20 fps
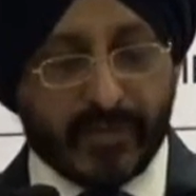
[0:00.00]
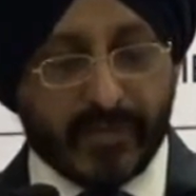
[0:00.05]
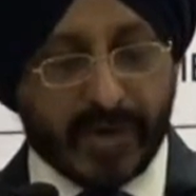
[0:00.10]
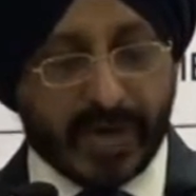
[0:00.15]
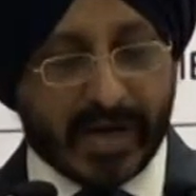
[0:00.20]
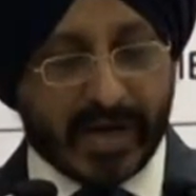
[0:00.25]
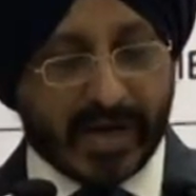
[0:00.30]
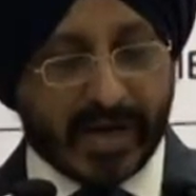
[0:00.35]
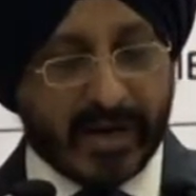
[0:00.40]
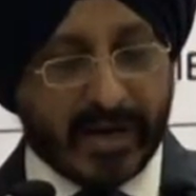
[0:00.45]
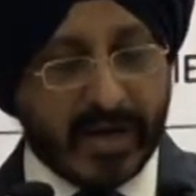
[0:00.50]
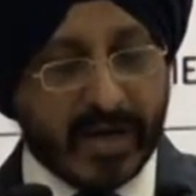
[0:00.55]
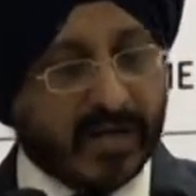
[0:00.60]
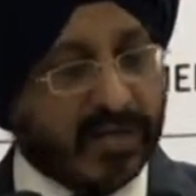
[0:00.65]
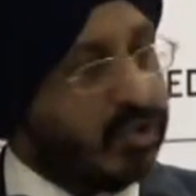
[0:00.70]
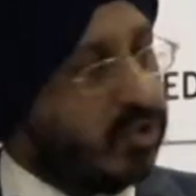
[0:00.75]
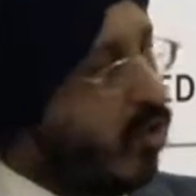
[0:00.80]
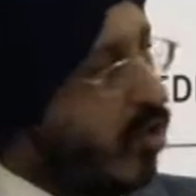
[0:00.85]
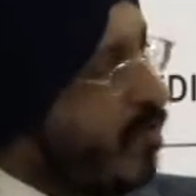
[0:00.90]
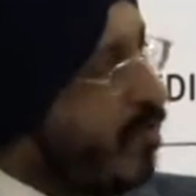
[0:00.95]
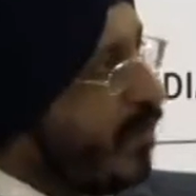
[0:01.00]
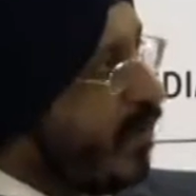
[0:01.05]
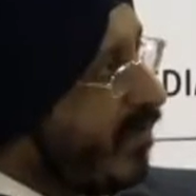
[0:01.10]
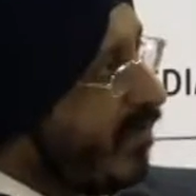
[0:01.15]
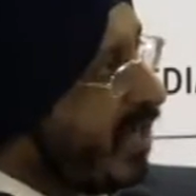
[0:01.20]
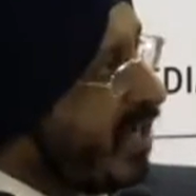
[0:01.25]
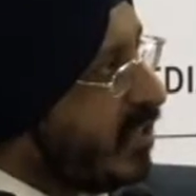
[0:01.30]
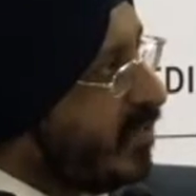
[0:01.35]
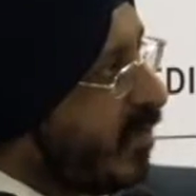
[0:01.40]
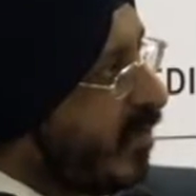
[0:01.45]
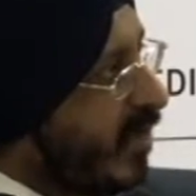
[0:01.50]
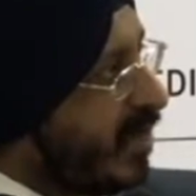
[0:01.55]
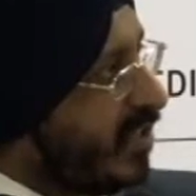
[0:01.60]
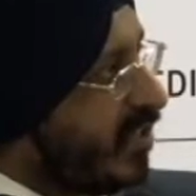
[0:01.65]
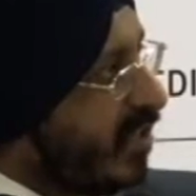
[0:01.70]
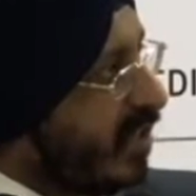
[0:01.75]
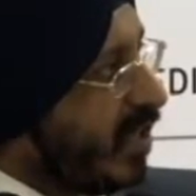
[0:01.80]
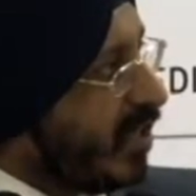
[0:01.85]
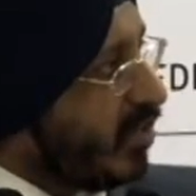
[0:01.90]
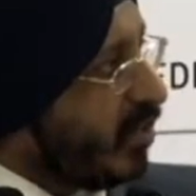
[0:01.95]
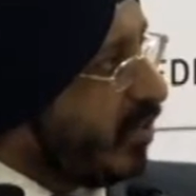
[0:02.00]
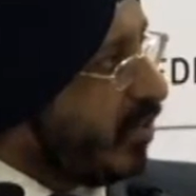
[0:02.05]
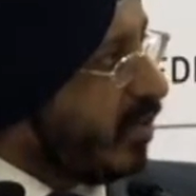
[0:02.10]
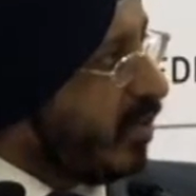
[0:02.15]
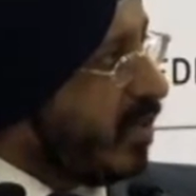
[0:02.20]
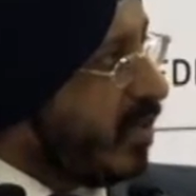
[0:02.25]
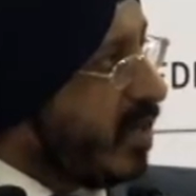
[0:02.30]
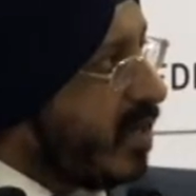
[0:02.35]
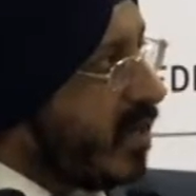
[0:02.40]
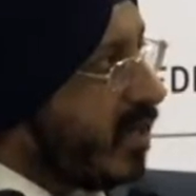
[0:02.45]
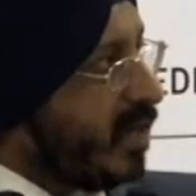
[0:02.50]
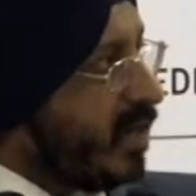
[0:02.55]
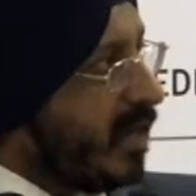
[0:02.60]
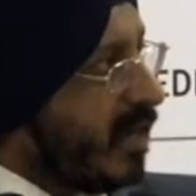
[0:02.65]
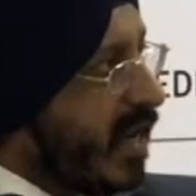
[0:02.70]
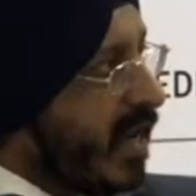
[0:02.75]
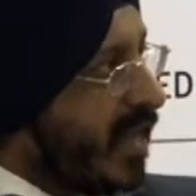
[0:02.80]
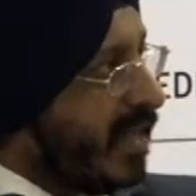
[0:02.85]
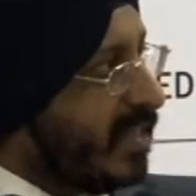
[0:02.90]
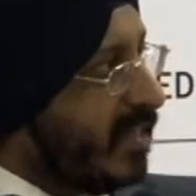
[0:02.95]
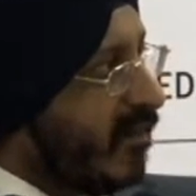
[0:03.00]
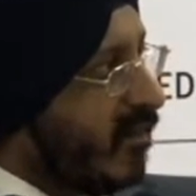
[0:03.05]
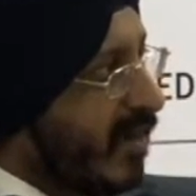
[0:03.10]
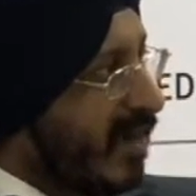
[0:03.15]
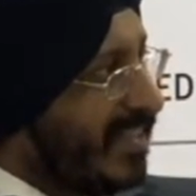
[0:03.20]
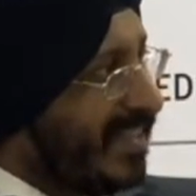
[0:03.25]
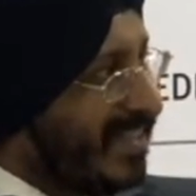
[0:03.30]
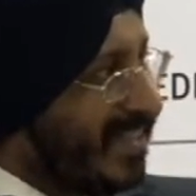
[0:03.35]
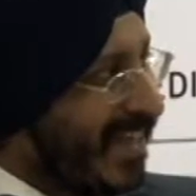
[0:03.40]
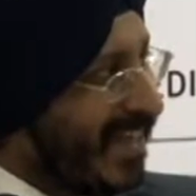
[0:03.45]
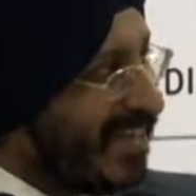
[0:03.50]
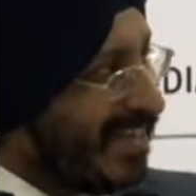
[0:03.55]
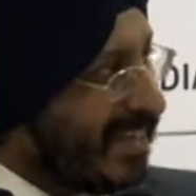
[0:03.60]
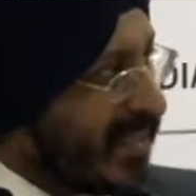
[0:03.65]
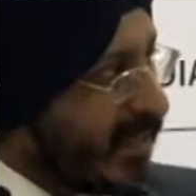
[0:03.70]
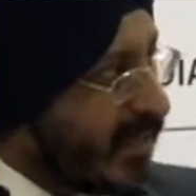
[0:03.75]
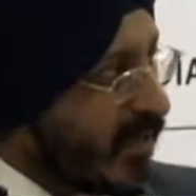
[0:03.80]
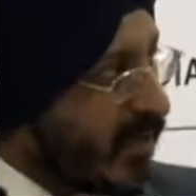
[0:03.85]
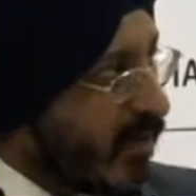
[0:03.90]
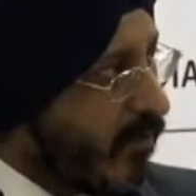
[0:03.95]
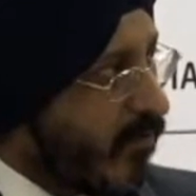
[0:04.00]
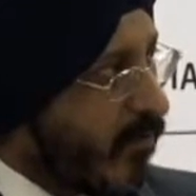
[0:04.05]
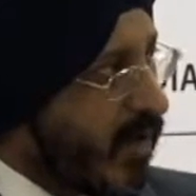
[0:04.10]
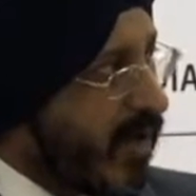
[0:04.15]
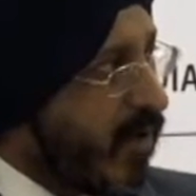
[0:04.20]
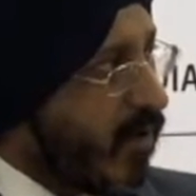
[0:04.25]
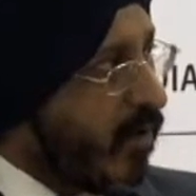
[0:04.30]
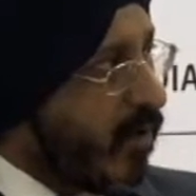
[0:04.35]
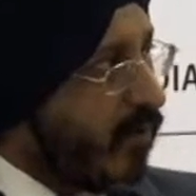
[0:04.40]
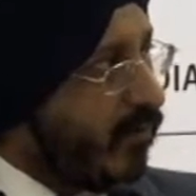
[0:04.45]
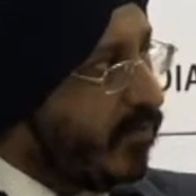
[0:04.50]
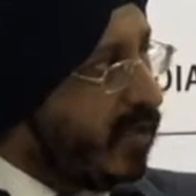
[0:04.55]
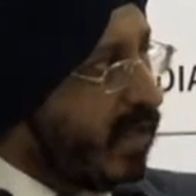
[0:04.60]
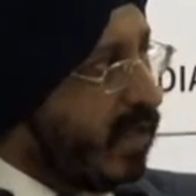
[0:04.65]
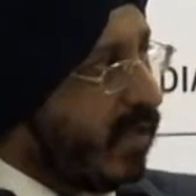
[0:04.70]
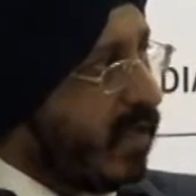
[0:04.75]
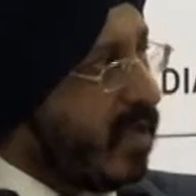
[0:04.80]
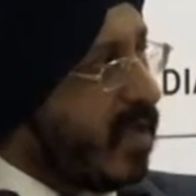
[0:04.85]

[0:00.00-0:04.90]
We are so privileged, Professor Rathore, that as a Vice Chancellor of one of the